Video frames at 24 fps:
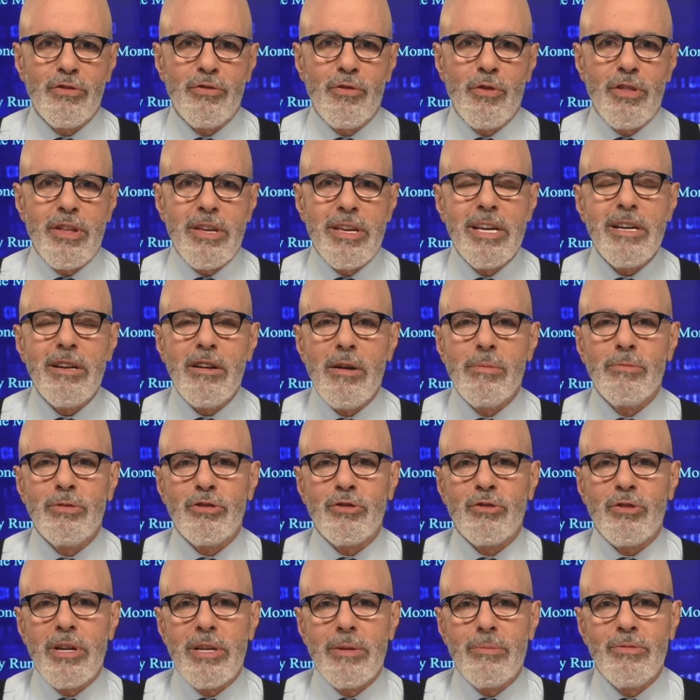for the income
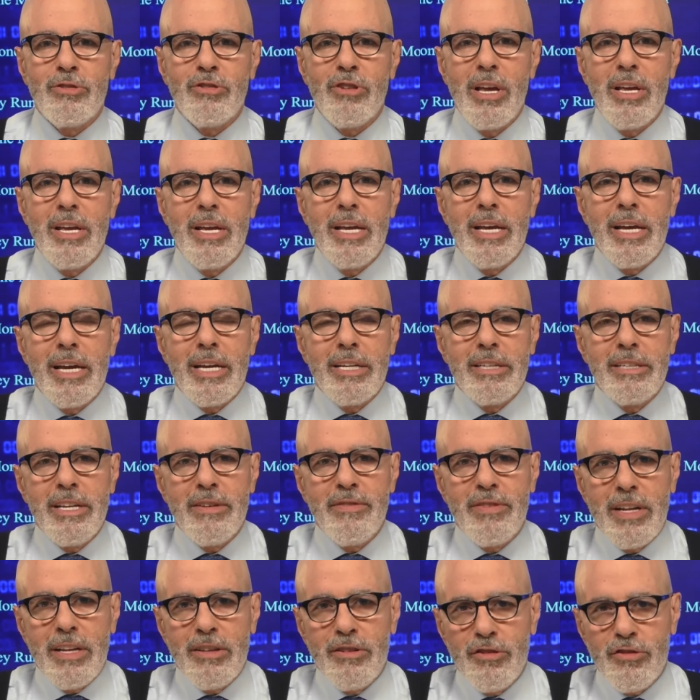streams and
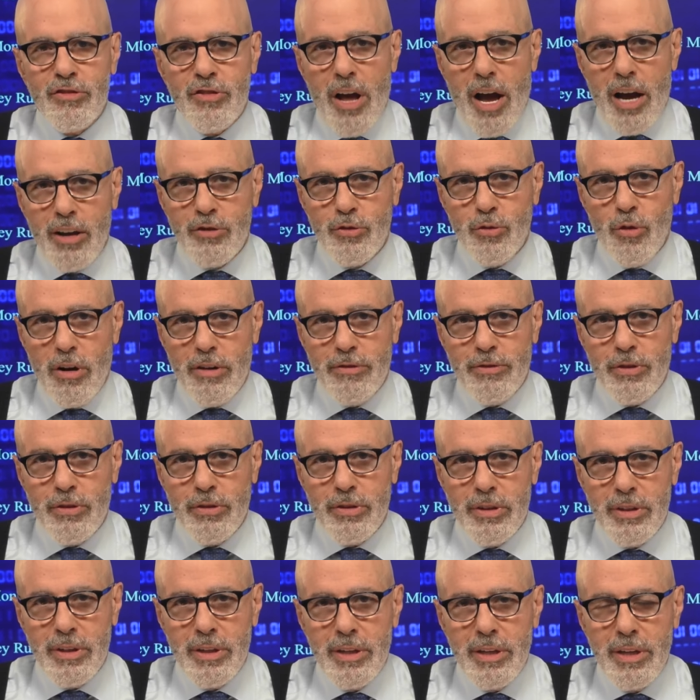dividend stocks
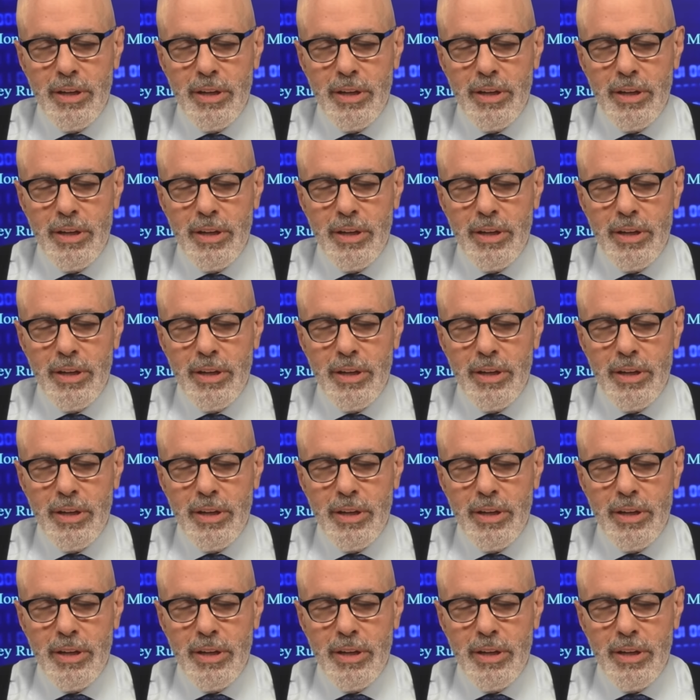offered.